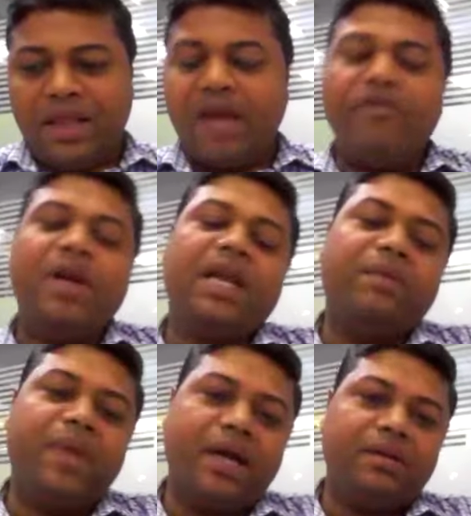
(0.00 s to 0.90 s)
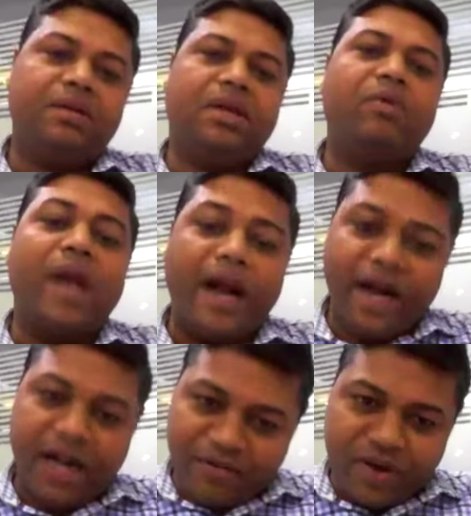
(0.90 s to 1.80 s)
They will
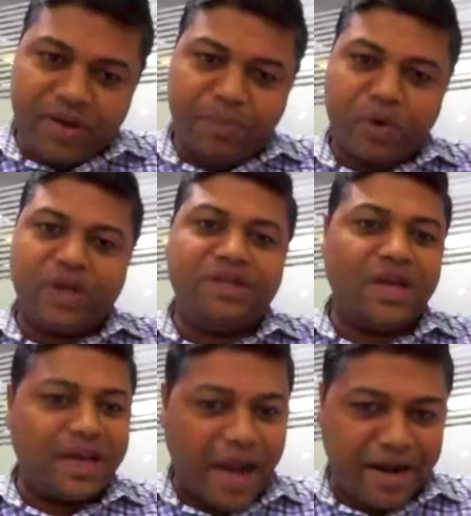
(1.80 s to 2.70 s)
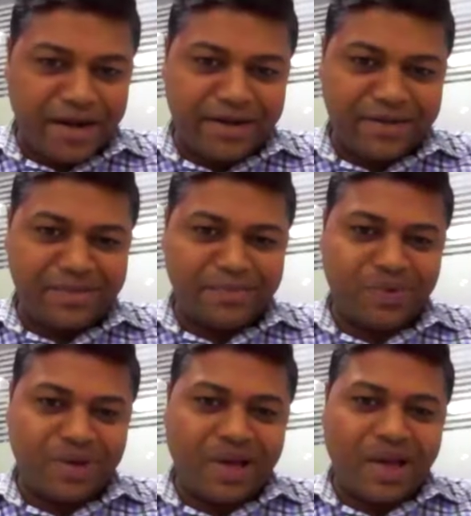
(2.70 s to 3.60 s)
identify a potential candidate,
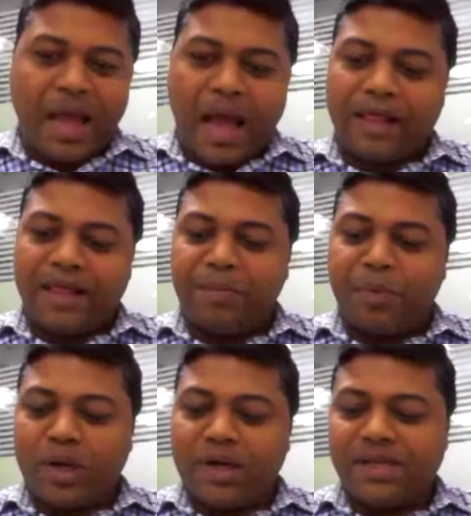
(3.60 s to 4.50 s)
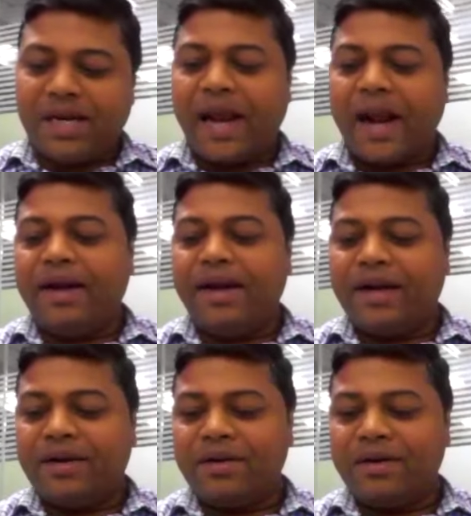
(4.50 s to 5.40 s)
and that potential
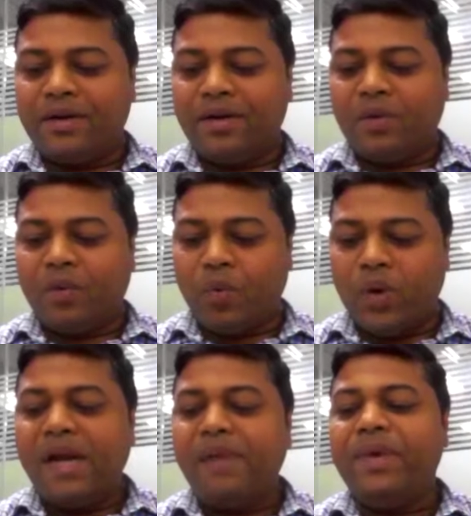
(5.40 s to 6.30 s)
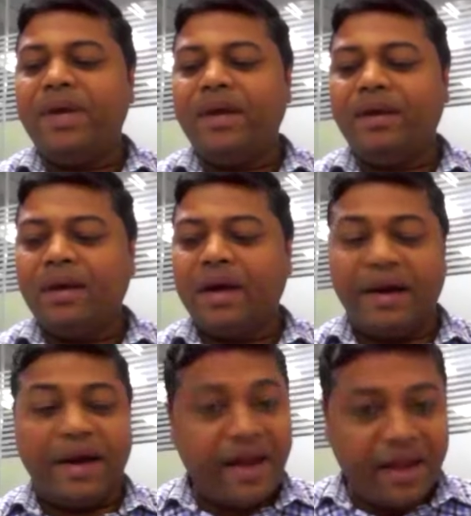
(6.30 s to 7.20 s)
candidate will be
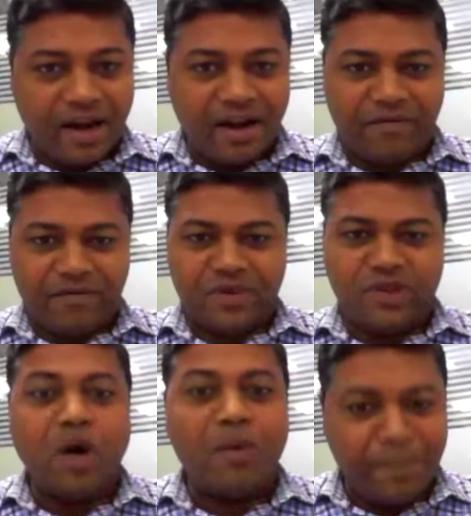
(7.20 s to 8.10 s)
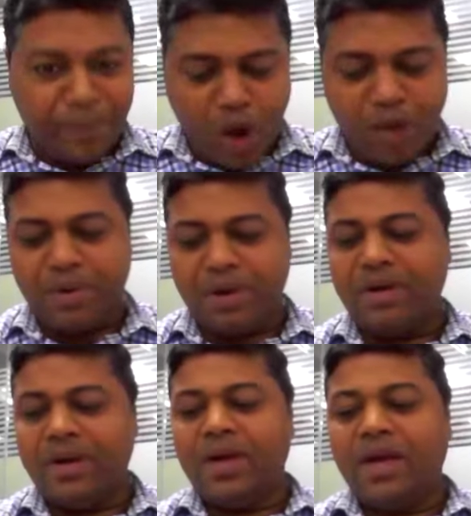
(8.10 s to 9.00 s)
ready enough, job employable
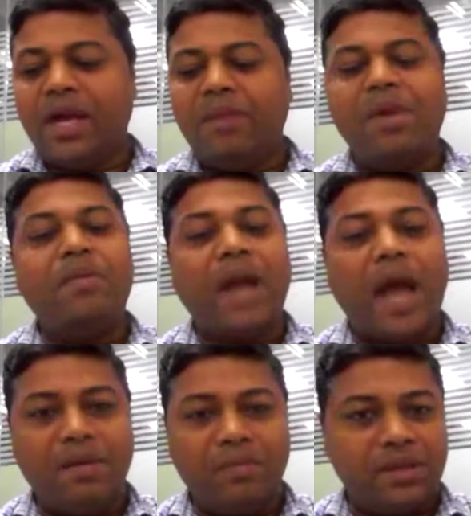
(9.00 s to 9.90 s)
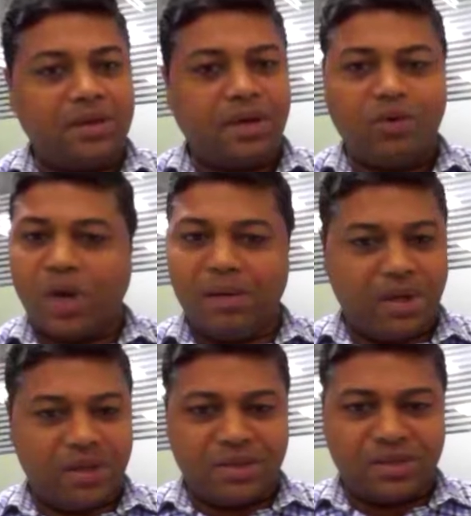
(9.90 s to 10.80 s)
in maybe 9 months or 12
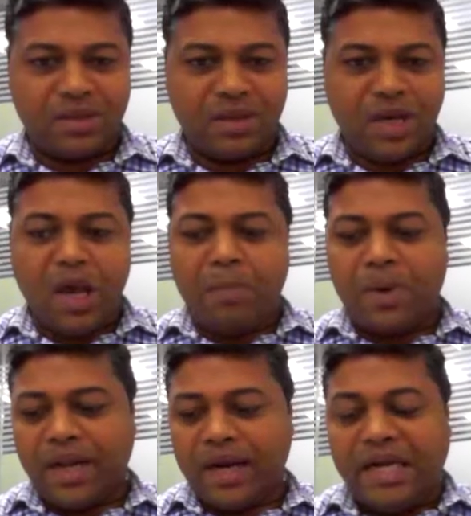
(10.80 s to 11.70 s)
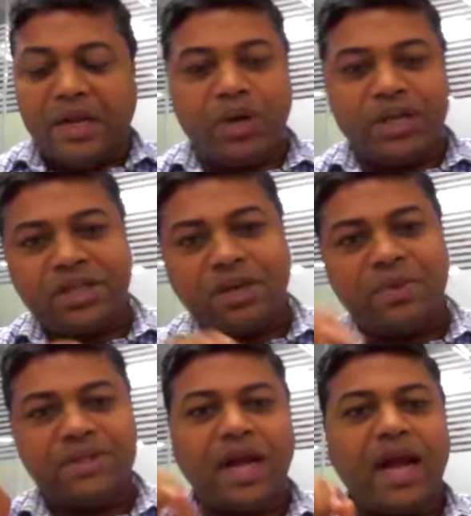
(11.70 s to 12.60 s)
months. But that duration
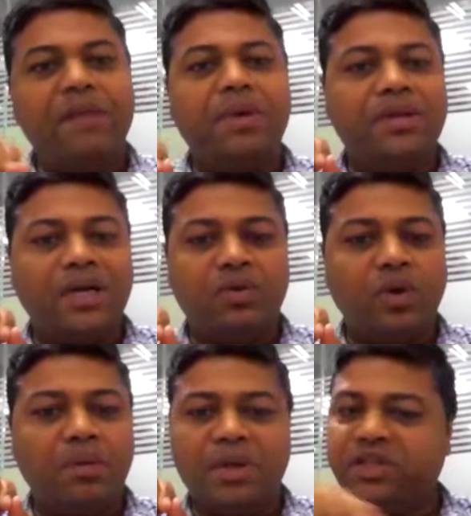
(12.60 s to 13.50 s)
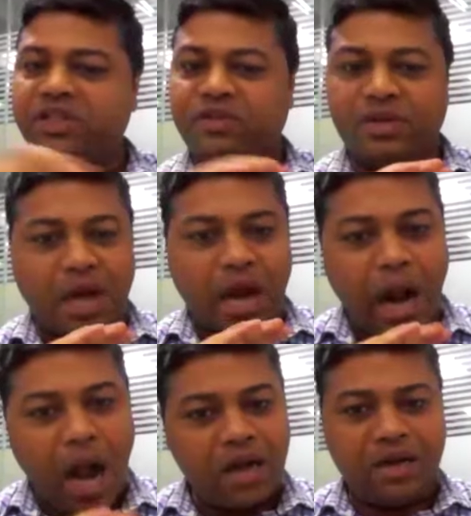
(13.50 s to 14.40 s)
of this 9 months and 12 months is such a
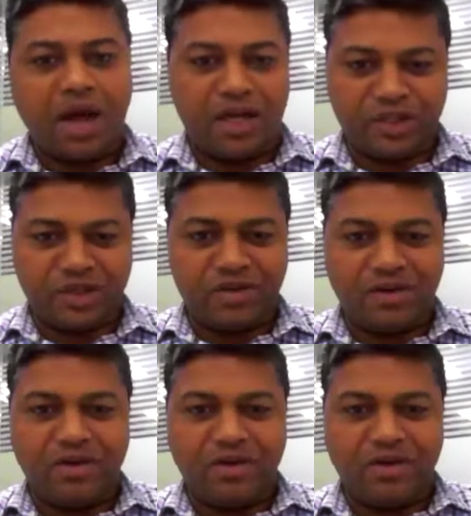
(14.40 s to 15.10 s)
hard task